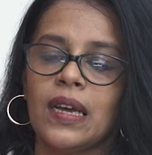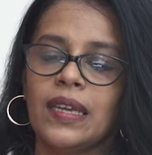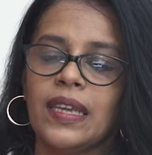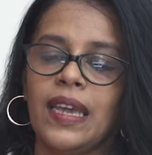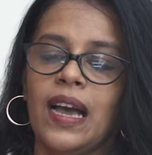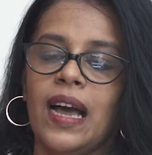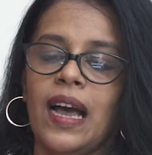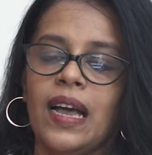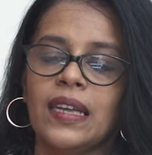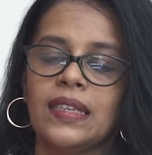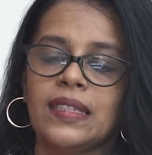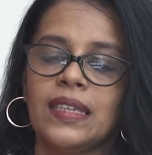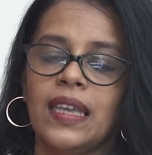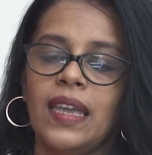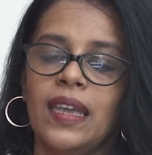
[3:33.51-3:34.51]
Yeah,
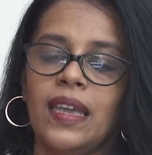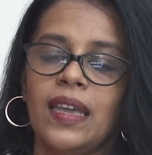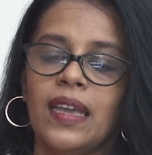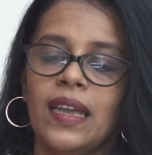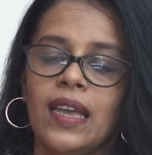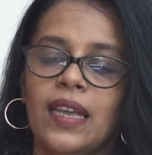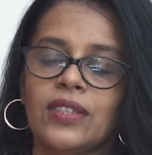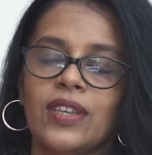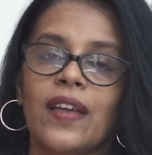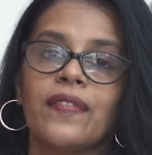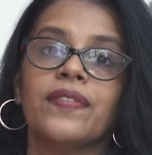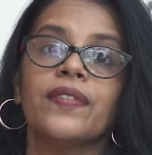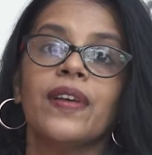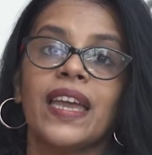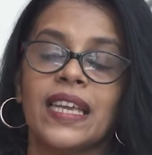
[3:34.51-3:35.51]
see? So I've
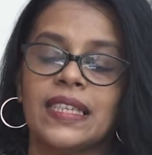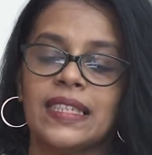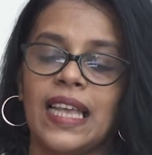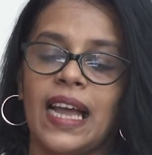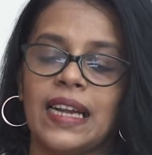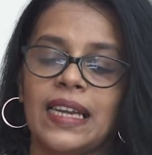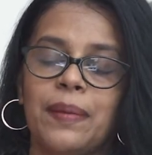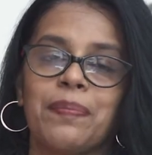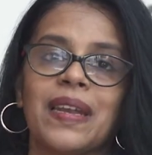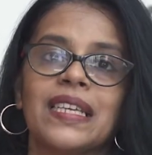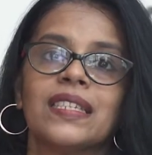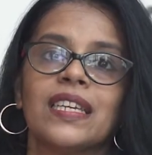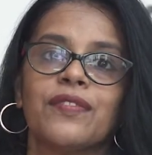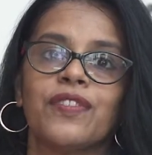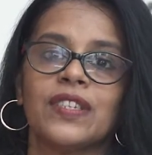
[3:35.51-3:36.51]
exactly
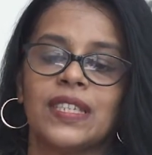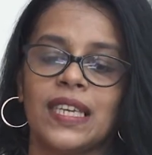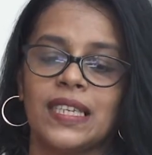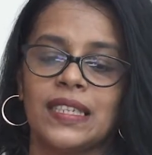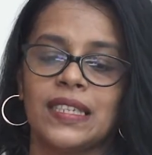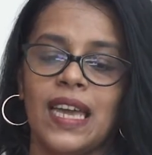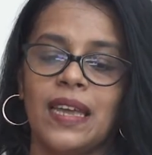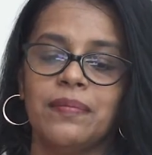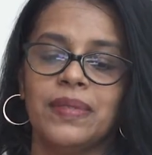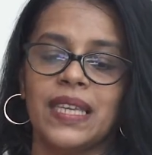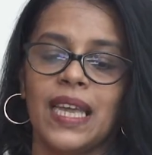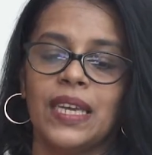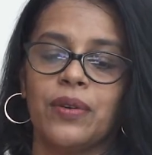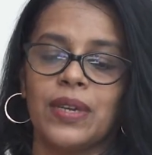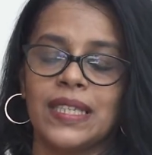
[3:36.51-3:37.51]
pressed it for 6 times
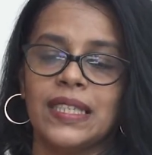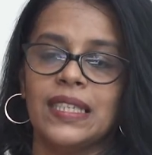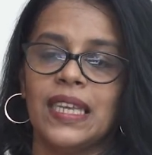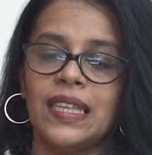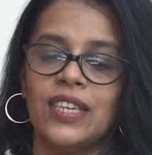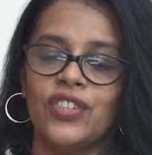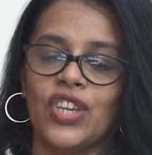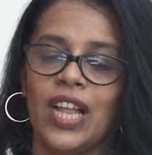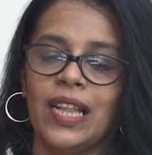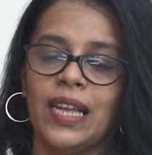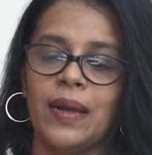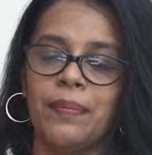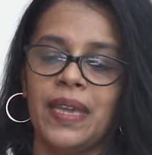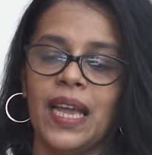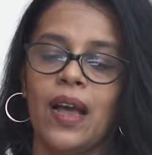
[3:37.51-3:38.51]
and you can see the gel
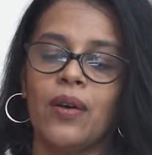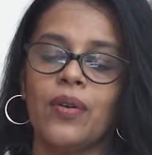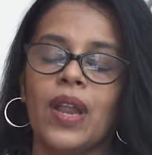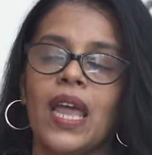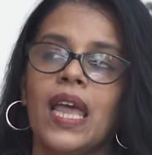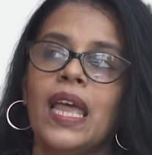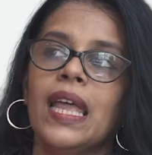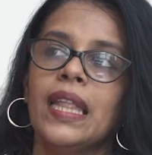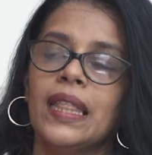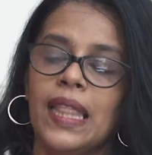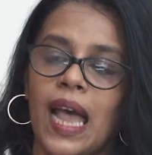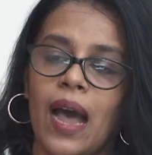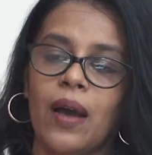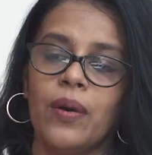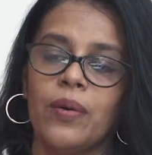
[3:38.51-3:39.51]
coming out.
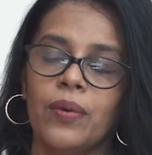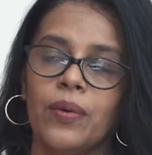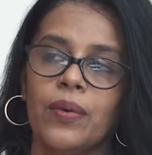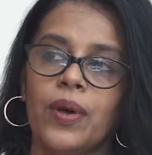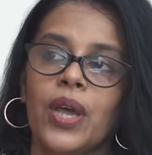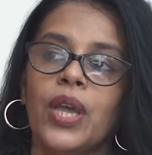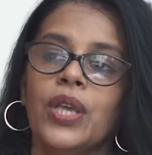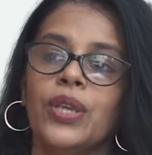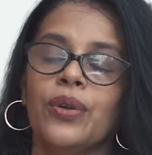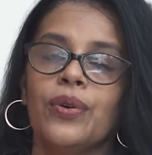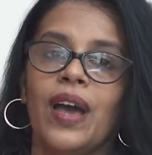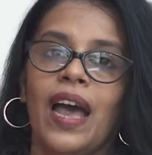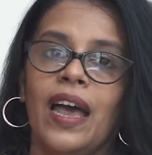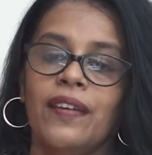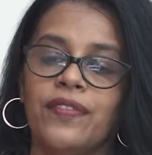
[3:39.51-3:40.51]
Now you
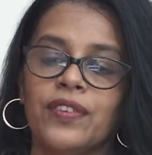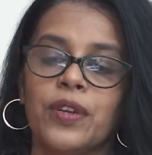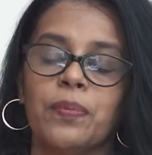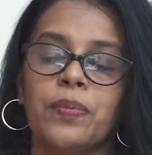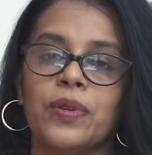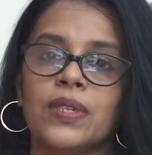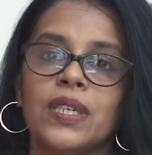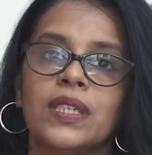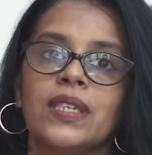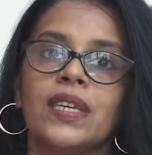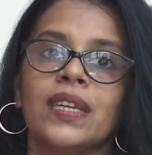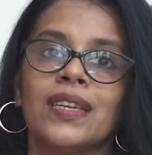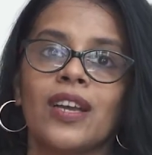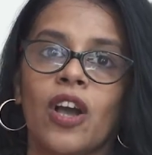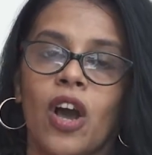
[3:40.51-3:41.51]
have to put it
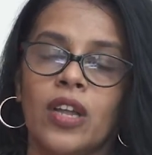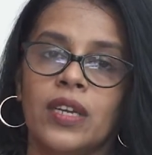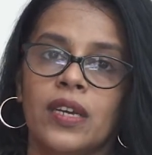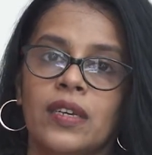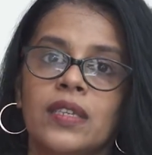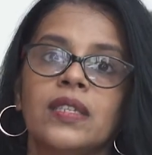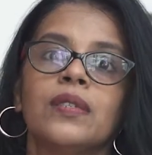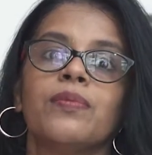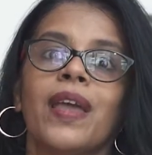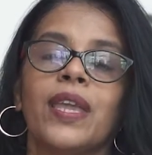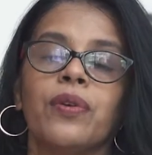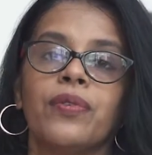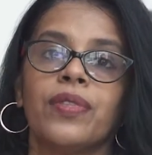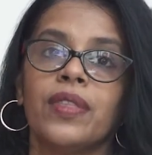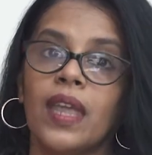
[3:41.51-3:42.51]
in corners where
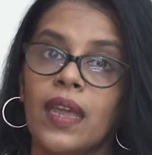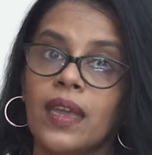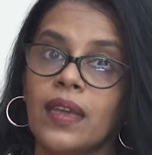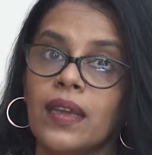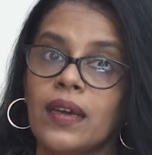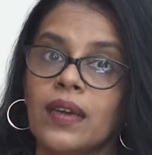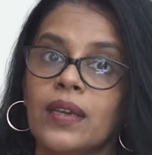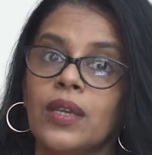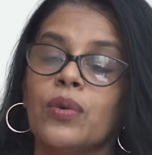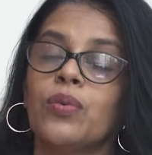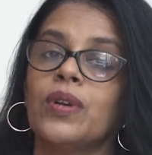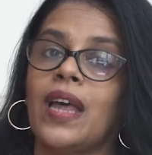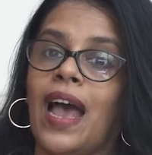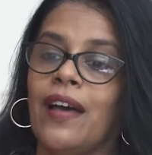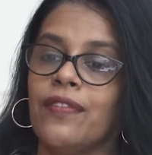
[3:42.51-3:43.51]
you think you
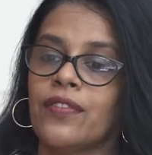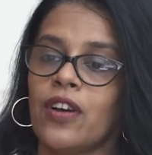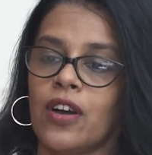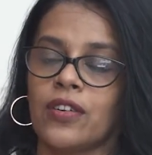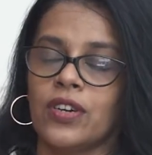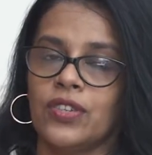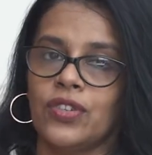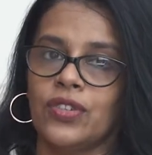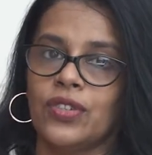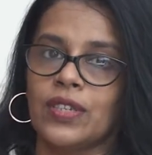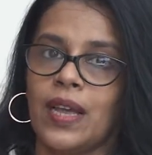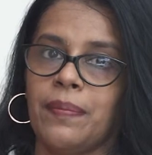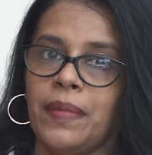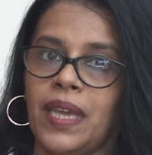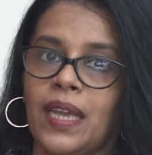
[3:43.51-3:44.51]
would have cockroaches
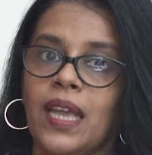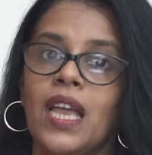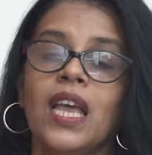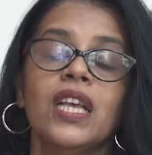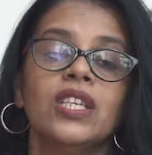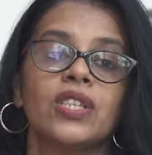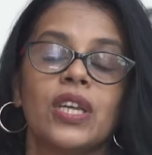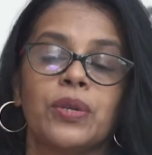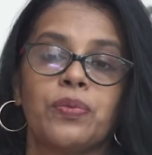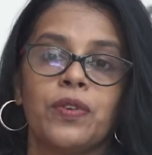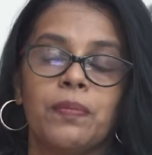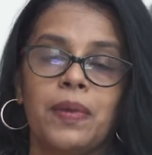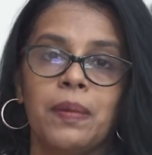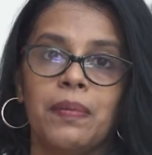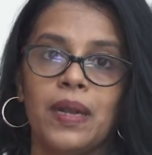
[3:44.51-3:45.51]
coming. So it
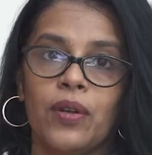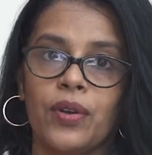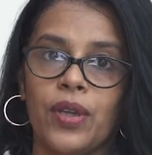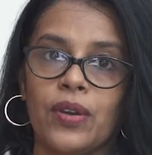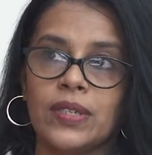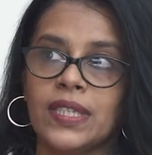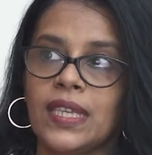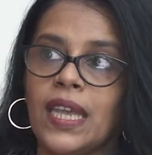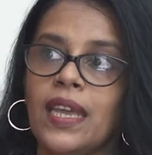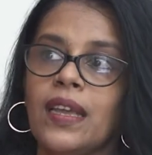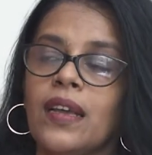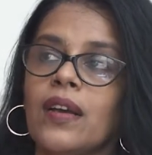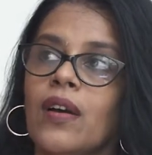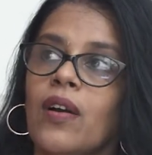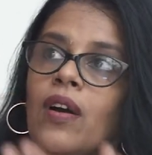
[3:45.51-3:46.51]
would be below your
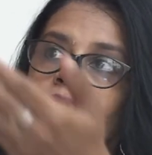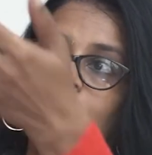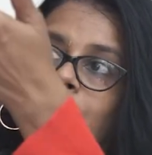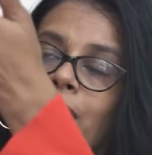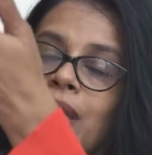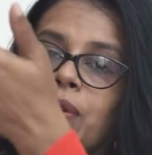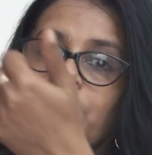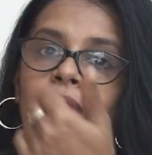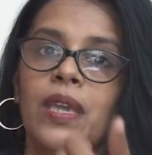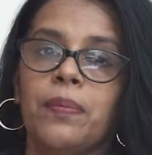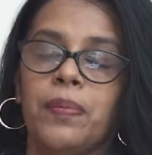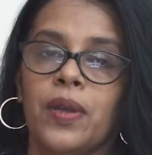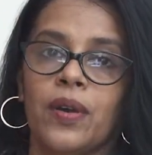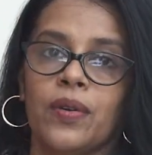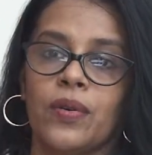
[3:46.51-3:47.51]
sink or where you
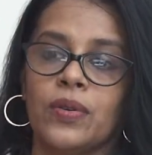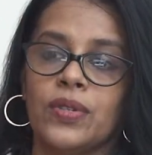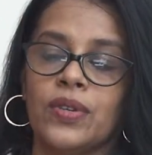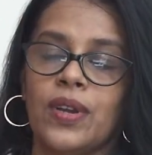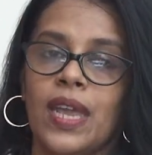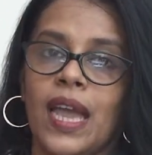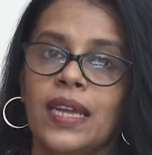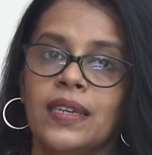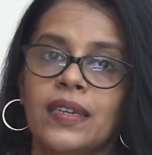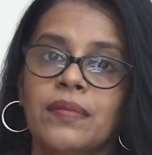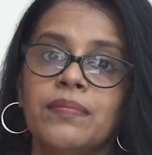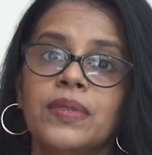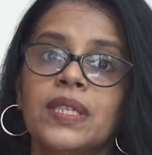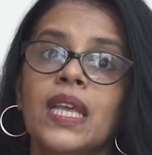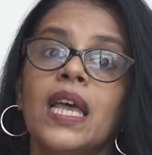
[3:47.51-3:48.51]
keep your grocery
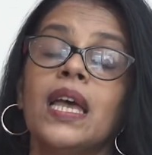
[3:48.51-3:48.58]
items.